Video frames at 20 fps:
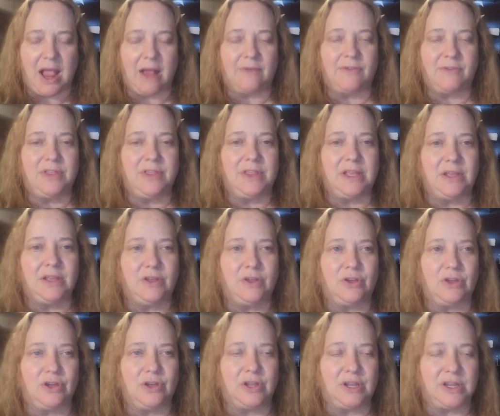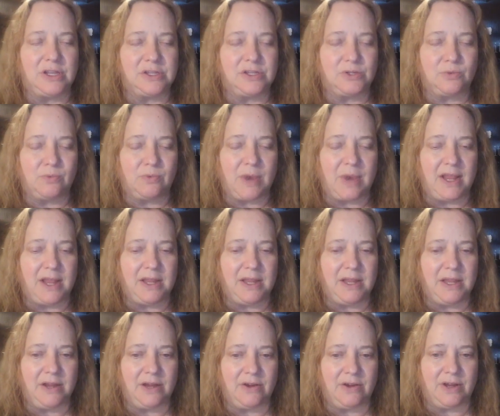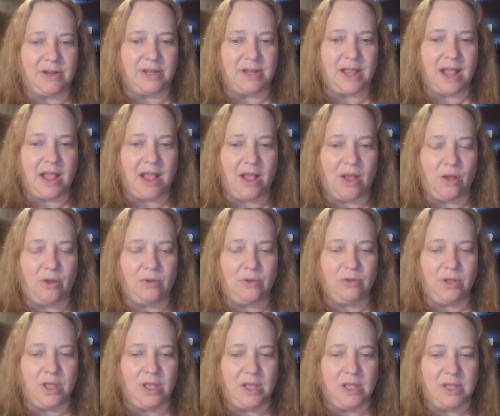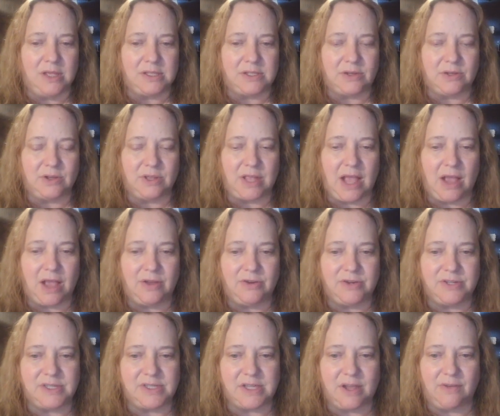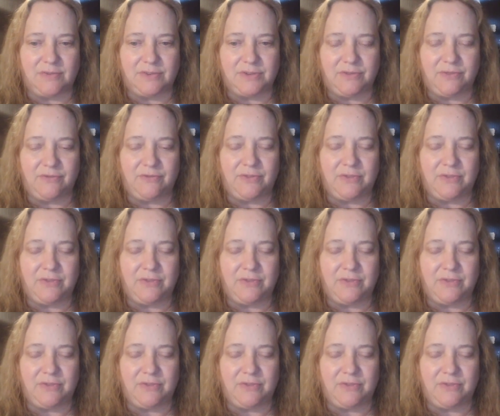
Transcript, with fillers: Everything good is right here and now. So allow yourself to